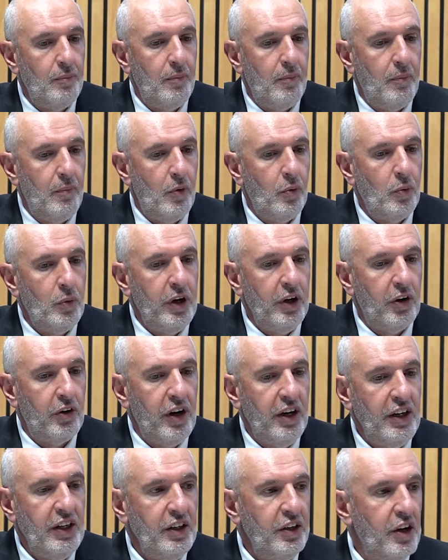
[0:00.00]
we
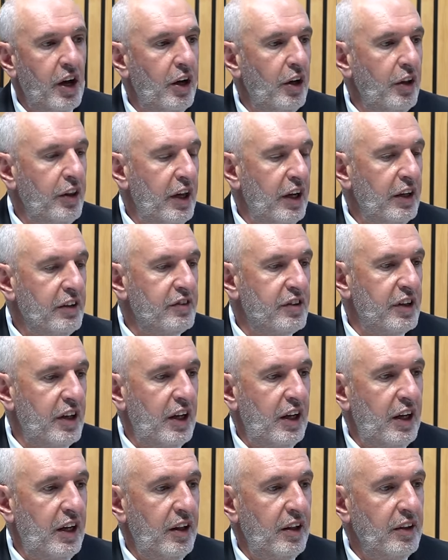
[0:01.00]
already know that,
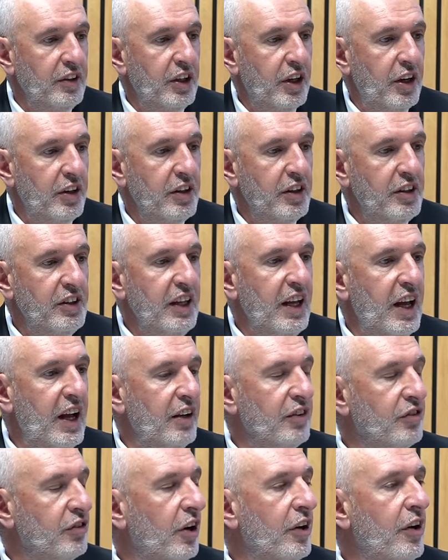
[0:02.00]
the DA
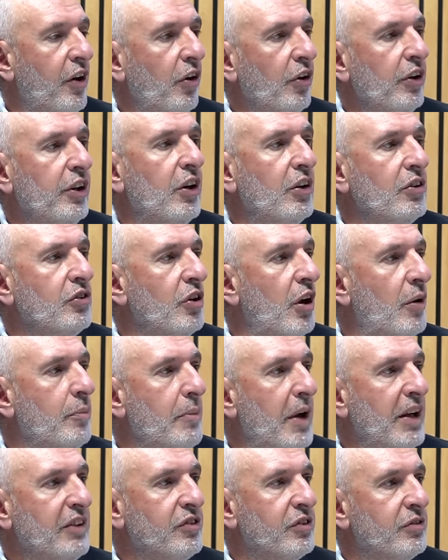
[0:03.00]
is not holding on to a
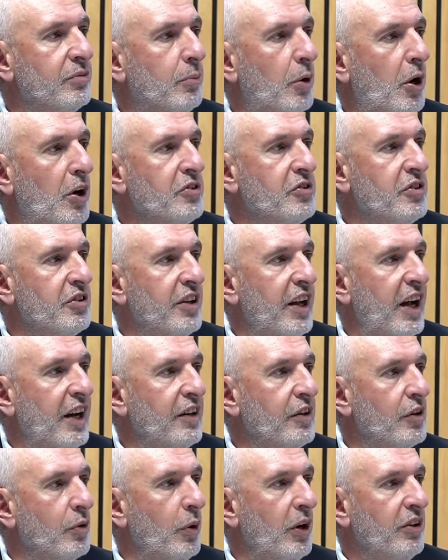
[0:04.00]
massive margin down
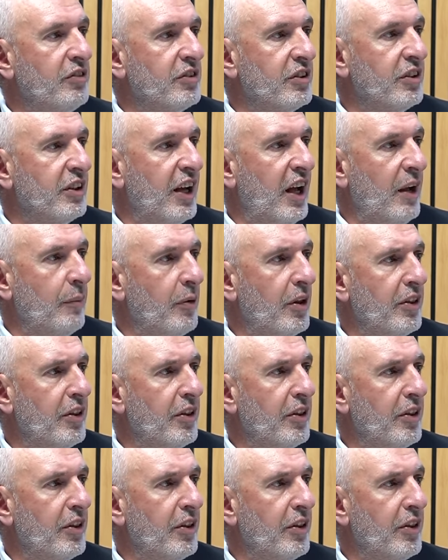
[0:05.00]
in the Western Cape.